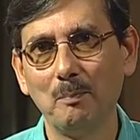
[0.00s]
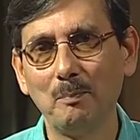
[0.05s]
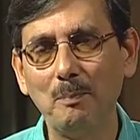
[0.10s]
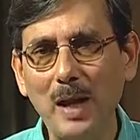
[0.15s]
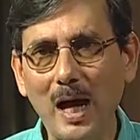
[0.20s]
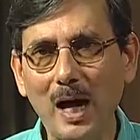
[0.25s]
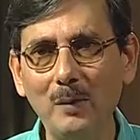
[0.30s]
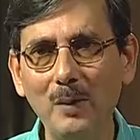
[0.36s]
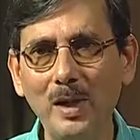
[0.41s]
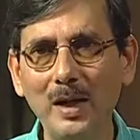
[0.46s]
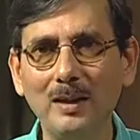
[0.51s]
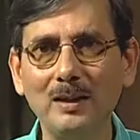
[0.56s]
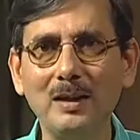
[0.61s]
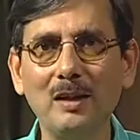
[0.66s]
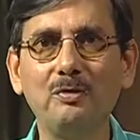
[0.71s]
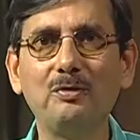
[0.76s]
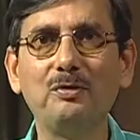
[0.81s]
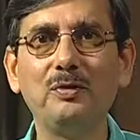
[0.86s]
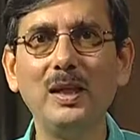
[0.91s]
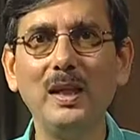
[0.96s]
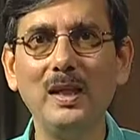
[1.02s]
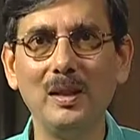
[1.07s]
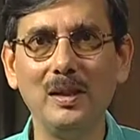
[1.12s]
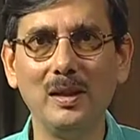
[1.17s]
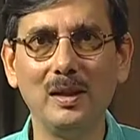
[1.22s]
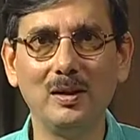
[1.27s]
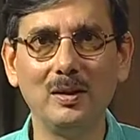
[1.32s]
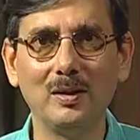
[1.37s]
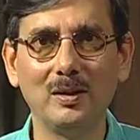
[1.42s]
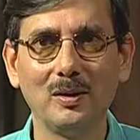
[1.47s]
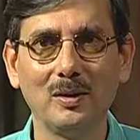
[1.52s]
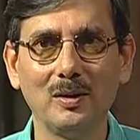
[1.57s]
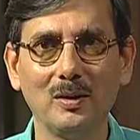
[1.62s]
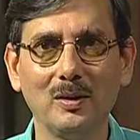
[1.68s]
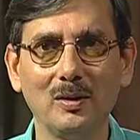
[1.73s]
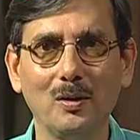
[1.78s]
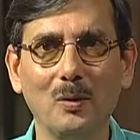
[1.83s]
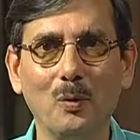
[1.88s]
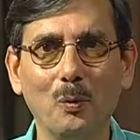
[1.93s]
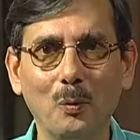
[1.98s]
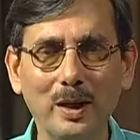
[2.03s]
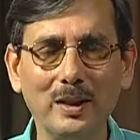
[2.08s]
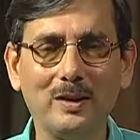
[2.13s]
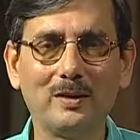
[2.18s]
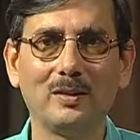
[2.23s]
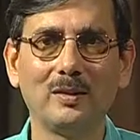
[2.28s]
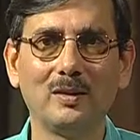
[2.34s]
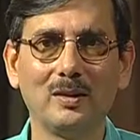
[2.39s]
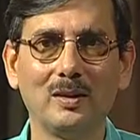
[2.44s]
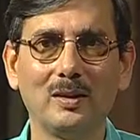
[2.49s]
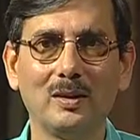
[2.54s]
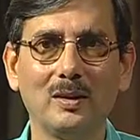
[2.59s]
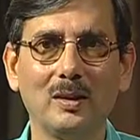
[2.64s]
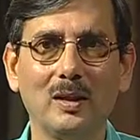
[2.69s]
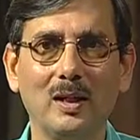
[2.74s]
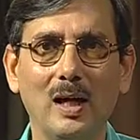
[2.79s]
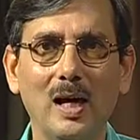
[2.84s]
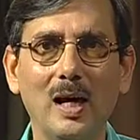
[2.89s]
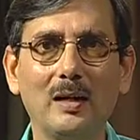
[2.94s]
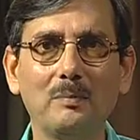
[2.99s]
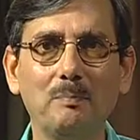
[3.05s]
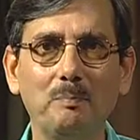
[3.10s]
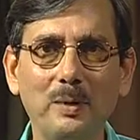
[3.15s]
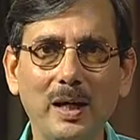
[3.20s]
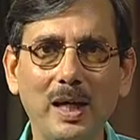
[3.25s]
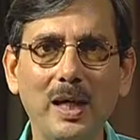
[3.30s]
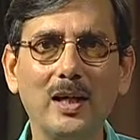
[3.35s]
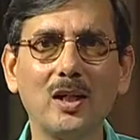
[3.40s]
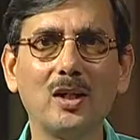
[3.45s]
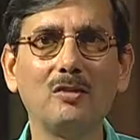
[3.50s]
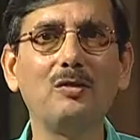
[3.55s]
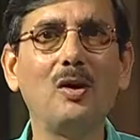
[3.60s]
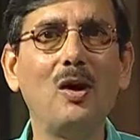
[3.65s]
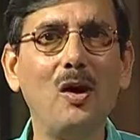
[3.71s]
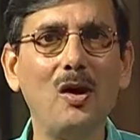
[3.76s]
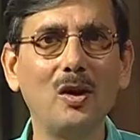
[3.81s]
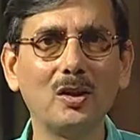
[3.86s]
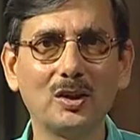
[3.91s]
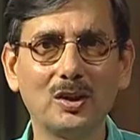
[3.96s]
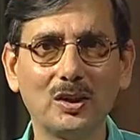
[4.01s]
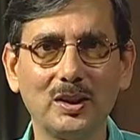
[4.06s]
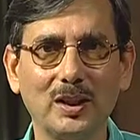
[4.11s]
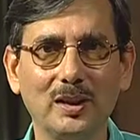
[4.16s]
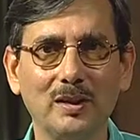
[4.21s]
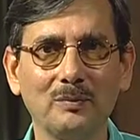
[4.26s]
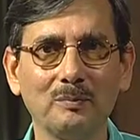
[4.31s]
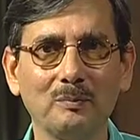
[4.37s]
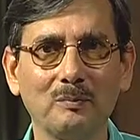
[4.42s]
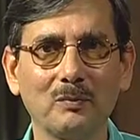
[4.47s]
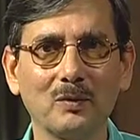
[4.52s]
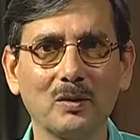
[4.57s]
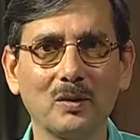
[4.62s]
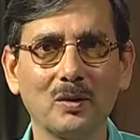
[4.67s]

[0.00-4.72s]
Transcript: ploughing the field with a pair of oxen